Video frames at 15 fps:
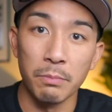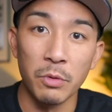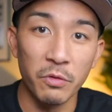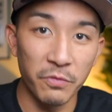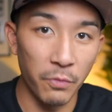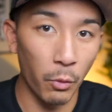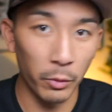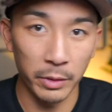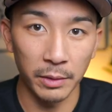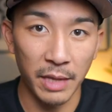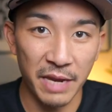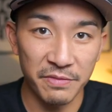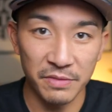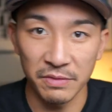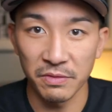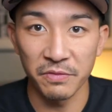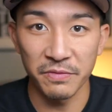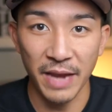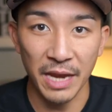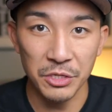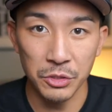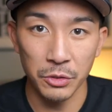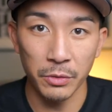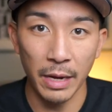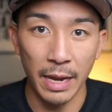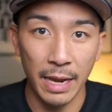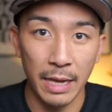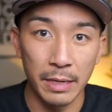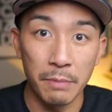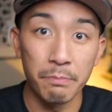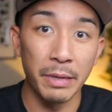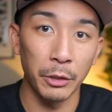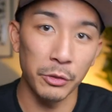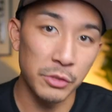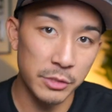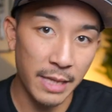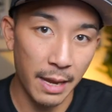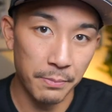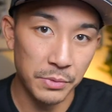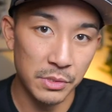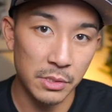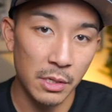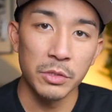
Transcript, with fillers: move forward in life even faster and in bigger steps.